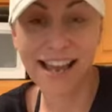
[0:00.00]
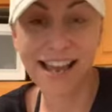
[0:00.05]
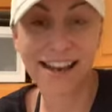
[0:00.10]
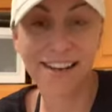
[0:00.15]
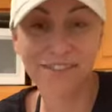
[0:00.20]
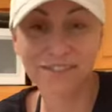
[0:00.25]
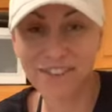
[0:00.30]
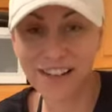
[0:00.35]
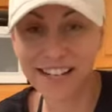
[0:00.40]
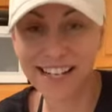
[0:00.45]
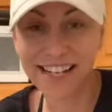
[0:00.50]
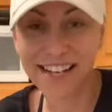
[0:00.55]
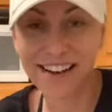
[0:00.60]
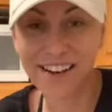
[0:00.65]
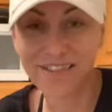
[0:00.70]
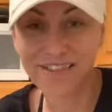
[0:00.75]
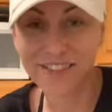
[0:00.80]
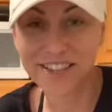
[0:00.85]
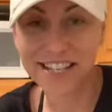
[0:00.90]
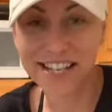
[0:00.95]
had a funny
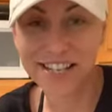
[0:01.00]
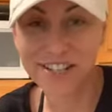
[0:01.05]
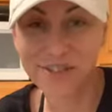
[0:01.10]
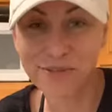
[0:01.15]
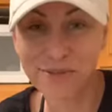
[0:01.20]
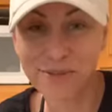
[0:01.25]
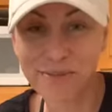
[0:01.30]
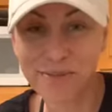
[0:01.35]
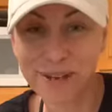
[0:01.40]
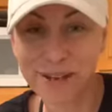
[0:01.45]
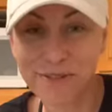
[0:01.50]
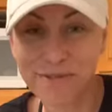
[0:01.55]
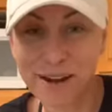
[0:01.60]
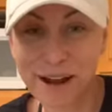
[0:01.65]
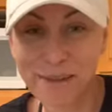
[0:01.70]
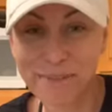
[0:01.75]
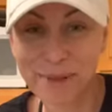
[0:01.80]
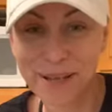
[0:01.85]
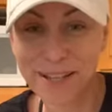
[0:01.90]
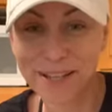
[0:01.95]
conversation with my
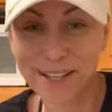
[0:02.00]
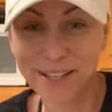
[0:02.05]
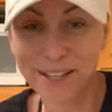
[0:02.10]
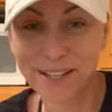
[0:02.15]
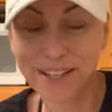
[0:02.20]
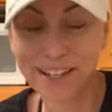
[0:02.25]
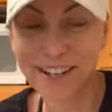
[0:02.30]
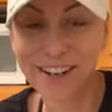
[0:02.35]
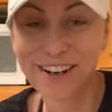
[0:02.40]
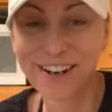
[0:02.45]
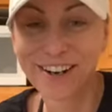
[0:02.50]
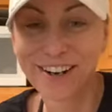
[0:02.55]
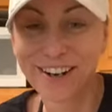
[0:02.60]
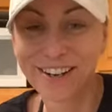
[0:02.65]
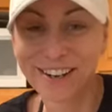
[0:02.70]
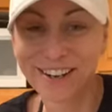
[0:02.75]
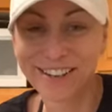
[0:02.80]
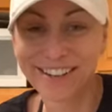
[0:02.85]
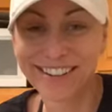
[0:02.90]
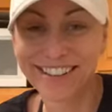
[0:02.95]
grandmother
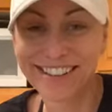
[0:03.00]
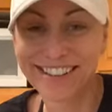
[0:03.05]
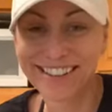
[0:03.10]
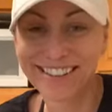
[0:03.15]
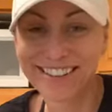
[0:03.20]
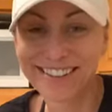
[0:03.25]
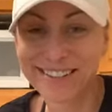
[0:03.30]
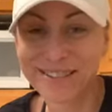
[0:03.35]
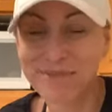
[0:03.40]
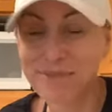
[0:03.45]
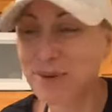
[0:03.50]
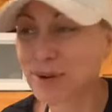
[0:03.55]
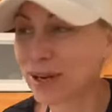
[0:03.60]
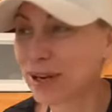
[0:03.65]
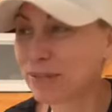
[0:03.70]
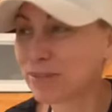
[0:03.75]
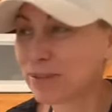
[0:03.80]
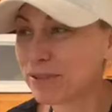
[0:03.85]
earlier this morning